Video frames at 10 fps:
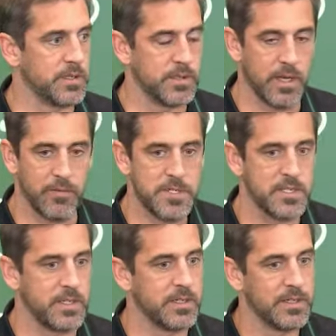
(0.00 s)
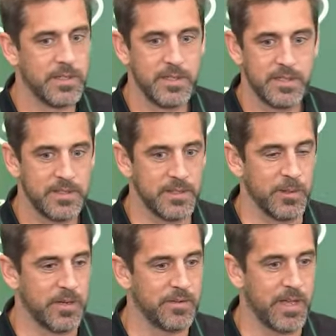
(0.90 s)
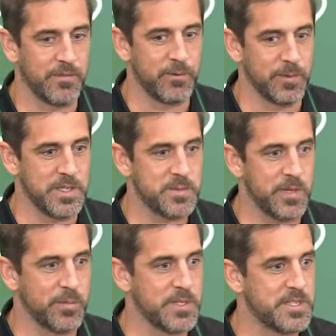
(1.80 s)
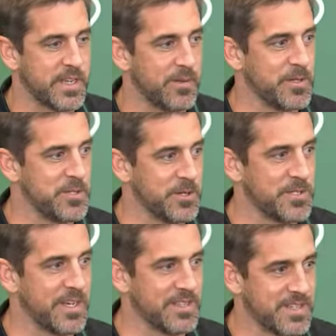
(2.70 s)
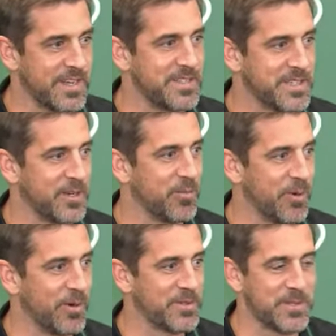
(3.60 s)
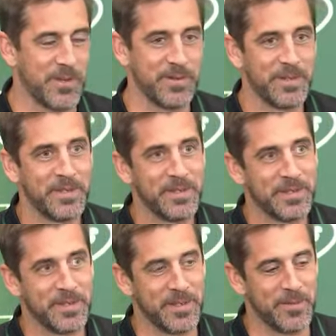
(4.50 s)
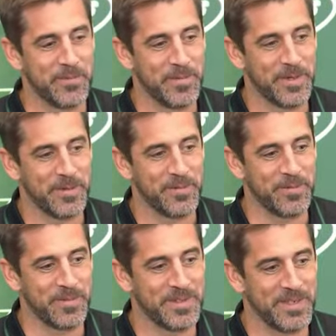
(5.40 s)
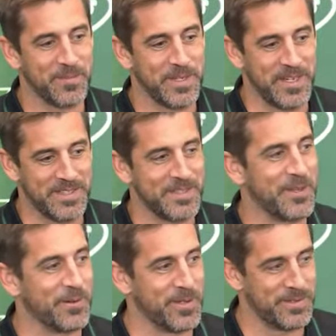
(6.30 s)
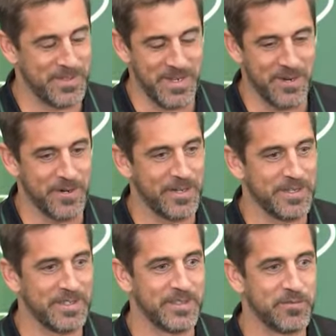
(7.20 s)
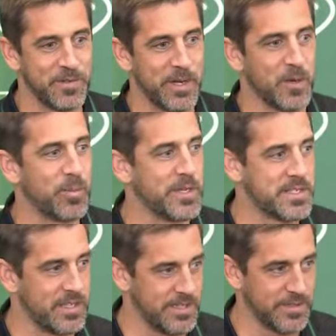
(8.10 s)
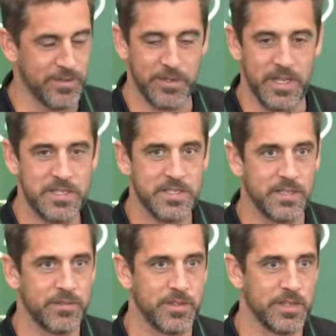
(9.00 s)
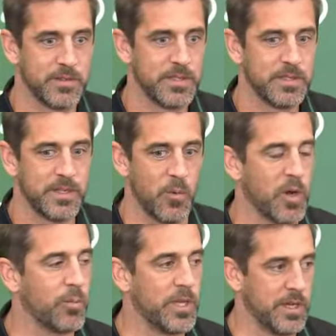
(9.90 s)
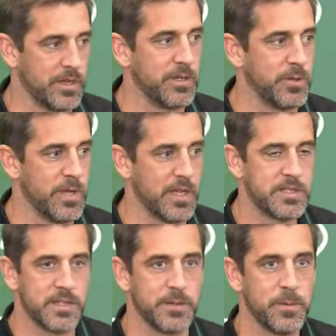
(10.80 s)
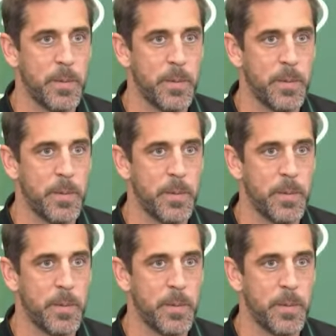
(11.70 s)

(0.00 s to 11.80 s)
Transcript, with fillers: and obviously you know, I haven't really spent much time in Jersey outside of Teterboro, so um, I'm, I'm going to get to know the, the, area and figure out a place to live and all that stuff, and I, I want to be here to do that. So